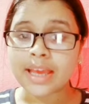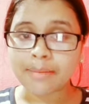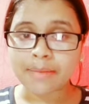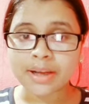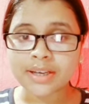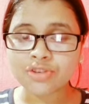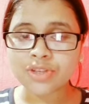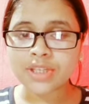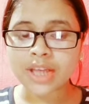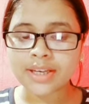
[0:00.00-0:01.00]
among the
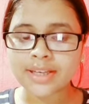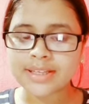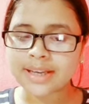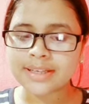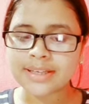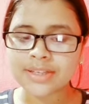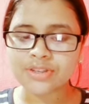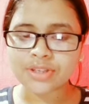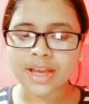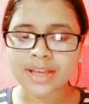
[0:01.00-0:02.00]
societies, and Indian
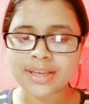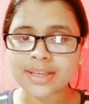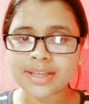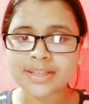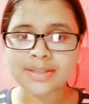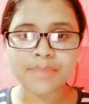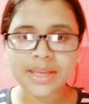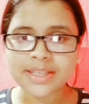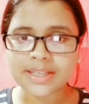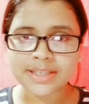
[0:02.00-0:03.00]
society is the
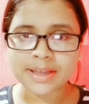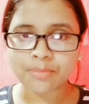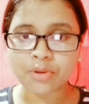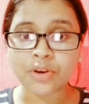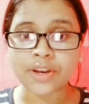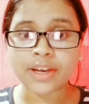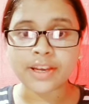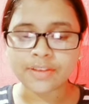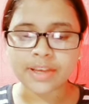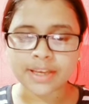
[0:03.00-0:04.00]
best example or the
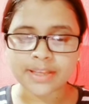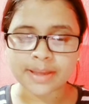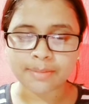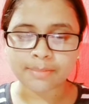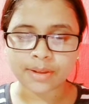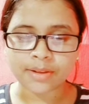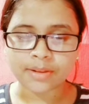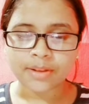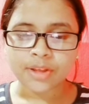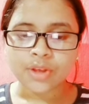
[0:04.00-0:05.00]
living example.
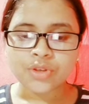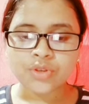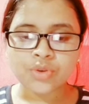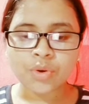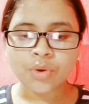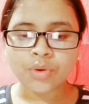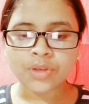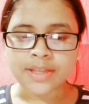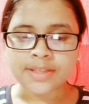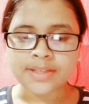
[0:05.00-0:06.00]
So
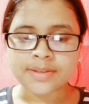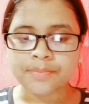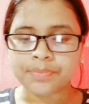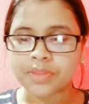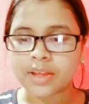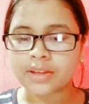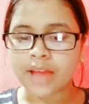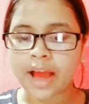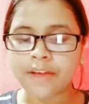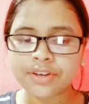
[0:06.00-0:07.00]
yes,
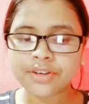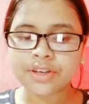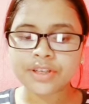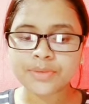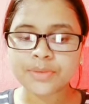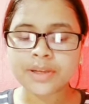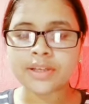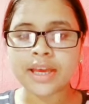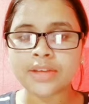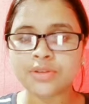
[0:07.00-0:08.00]
after that you will
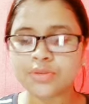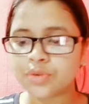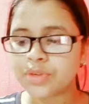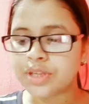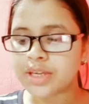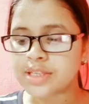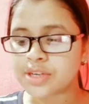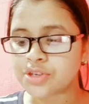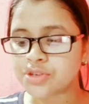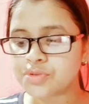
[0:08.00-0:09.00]
get to know, yes,
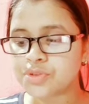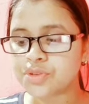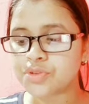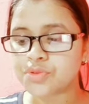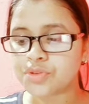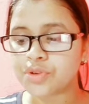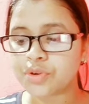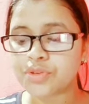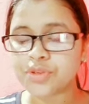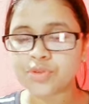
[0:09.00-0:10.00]
introducing
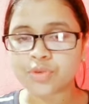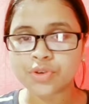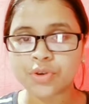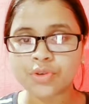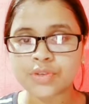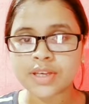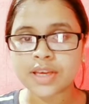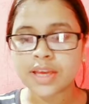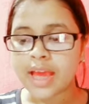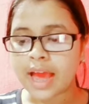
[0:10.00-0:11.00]
sociology.
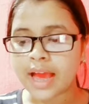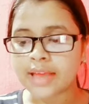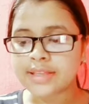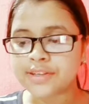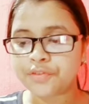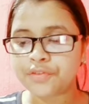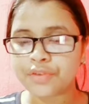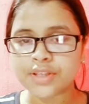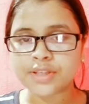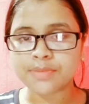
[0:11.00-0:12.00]
Sociology has a
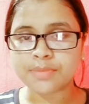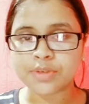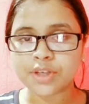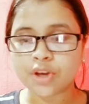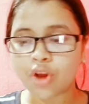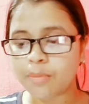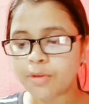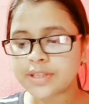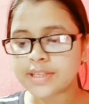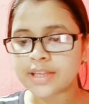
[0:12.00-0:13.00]
difference between the
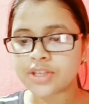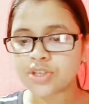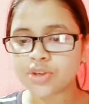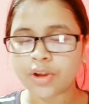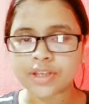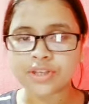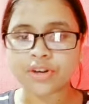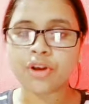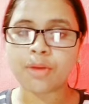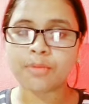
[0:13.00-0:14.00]
common sense knowledge
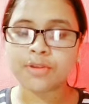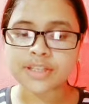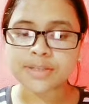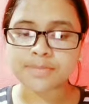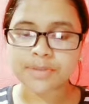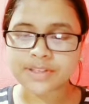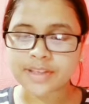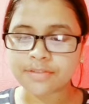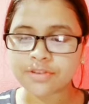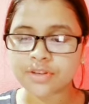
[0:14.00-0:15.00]
or common sense
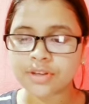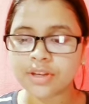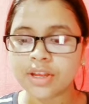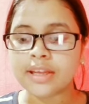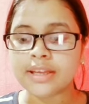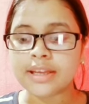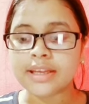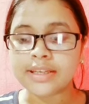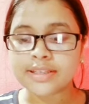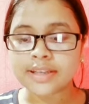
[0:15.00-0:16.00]
perception, then
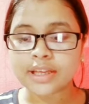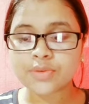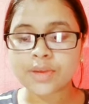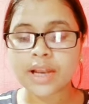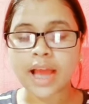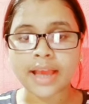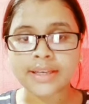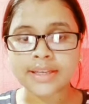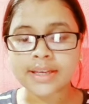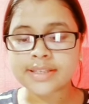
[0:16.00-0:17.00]
intellectual
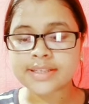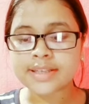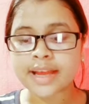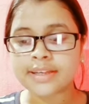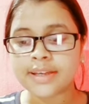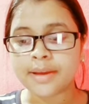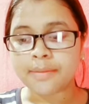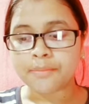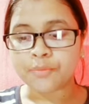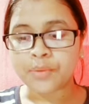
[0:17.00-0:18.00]
ideas that
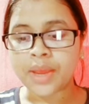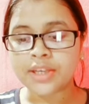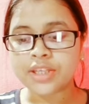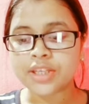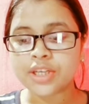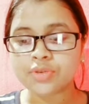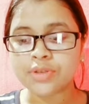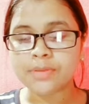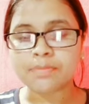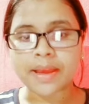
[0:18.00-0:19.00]
went into
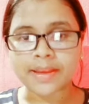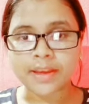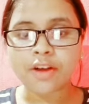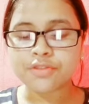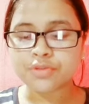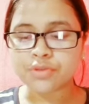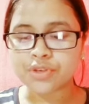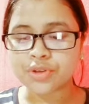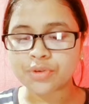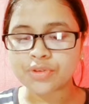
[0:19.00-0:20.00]
the making of
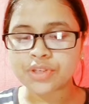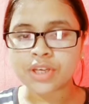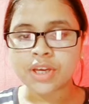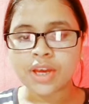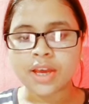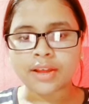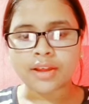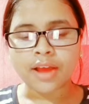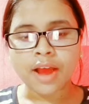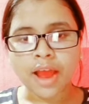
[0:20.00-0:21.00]
sociology.
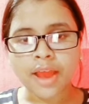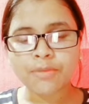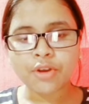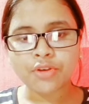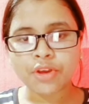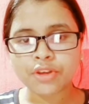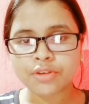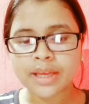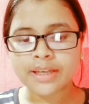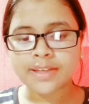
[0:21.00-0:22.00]
I am not going to
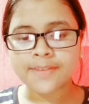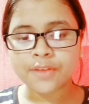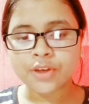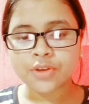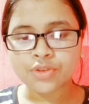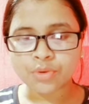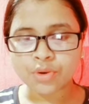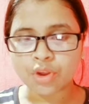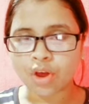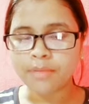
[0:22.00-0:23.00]
make this video so
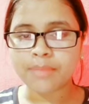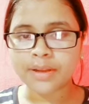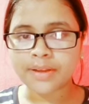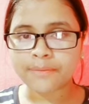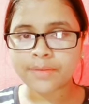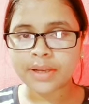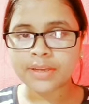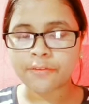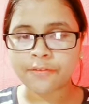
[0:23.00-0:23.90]
long, but I will